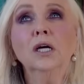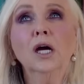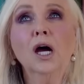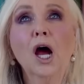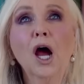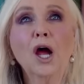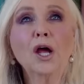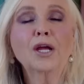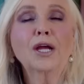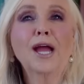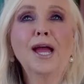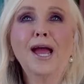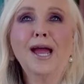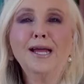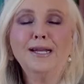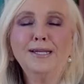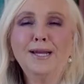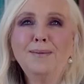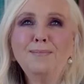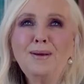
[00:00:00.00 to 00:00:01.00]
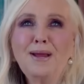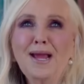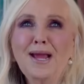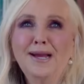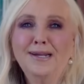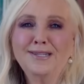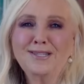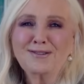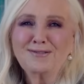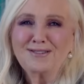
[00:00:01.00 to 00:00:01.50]
Okay, let me
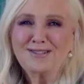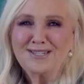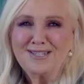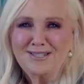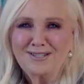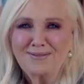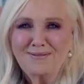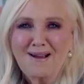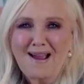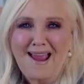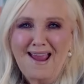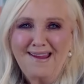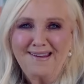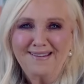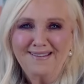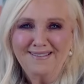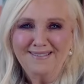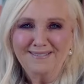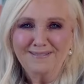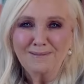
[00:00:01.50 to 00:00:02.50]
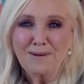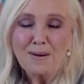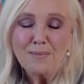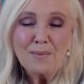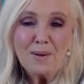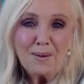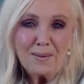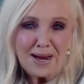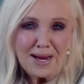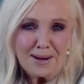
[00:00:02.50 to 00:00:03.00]
answer it this way. When
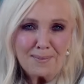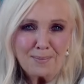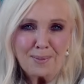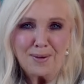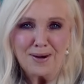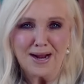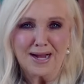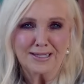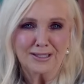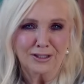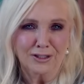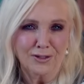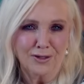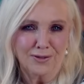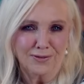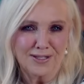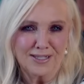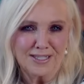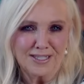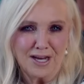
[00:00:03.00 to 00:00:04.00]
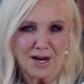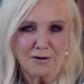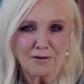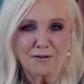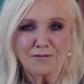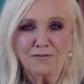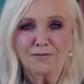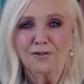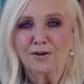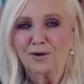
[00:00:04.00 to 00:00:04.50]
we were in production on The
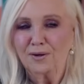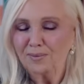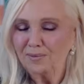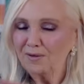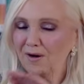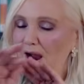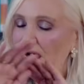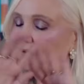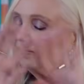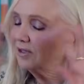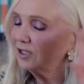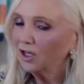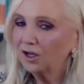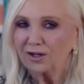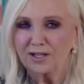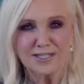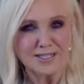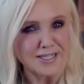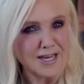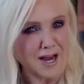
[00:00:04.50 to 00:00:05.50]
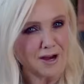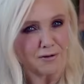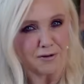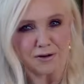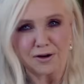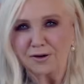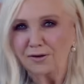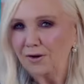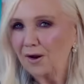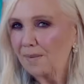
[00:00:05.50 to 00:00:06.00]
Secret film, right, so The Secret
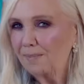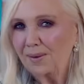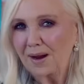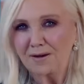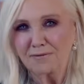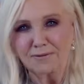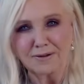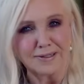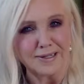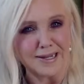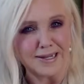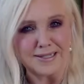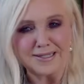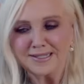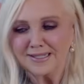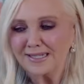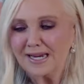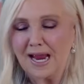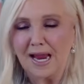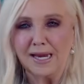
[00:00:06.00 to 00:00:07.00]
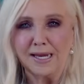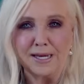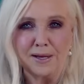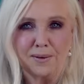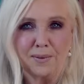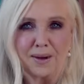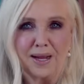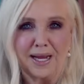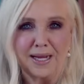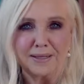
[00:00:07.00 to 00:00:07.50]
had not been released
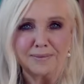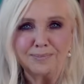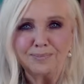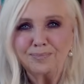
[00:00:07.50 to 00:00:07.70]
anywhere,